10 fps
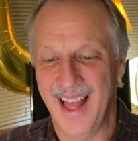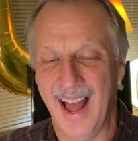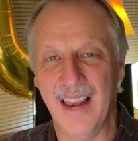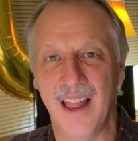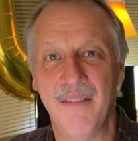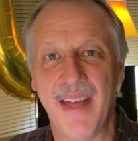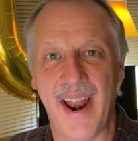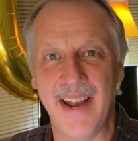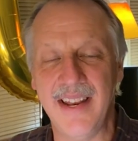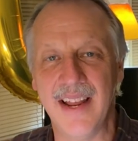I love that
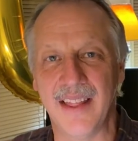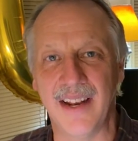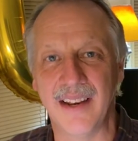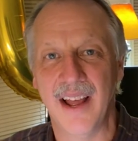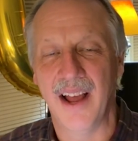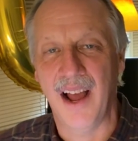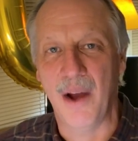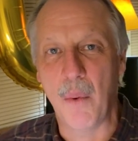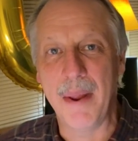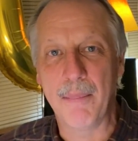idea that uh,
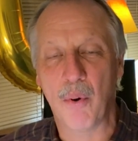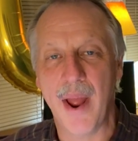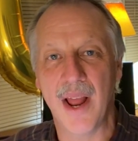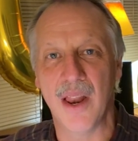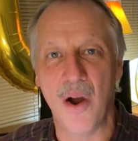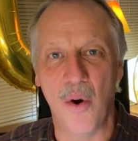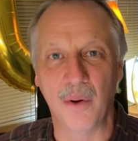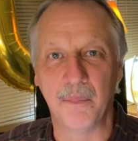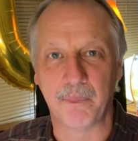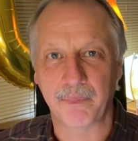when we pray alone,